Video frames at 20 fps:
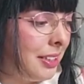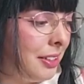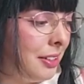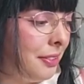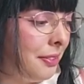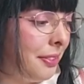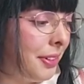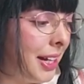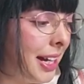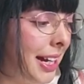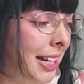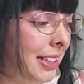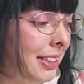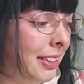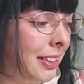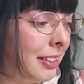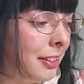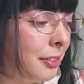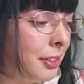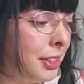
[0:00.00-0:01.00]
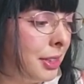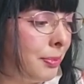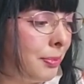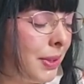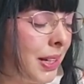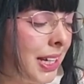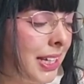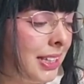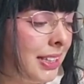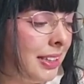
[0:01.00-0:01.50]
You've had to
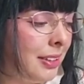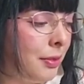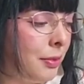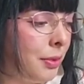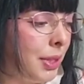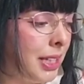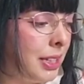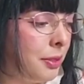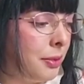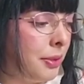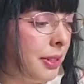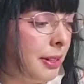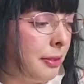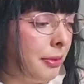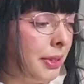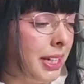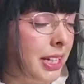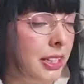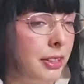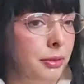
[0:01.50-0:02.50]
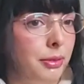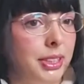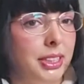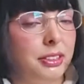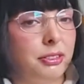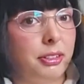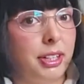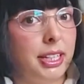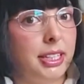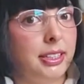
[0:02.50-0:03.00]
explain what you are wearing to a
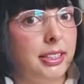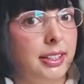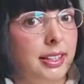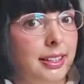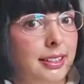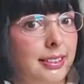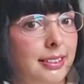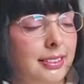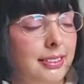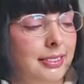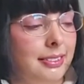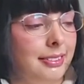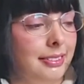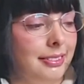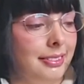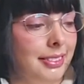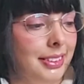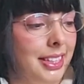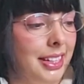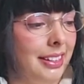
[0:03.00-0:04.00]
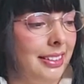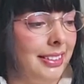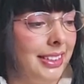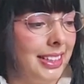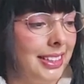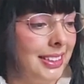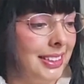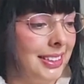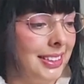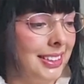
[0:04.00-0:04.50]
stranger. Oh, yeah,
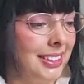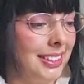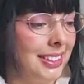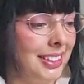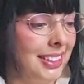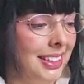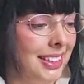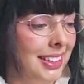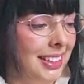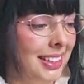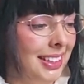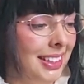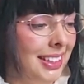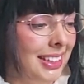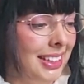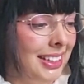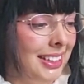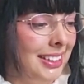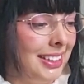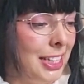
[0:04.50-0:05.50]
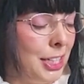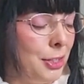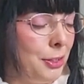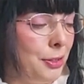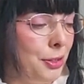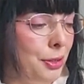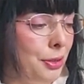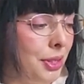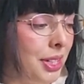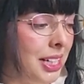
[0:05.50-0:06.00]
that's the
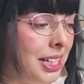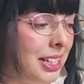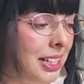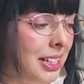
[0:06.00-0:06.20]
usual.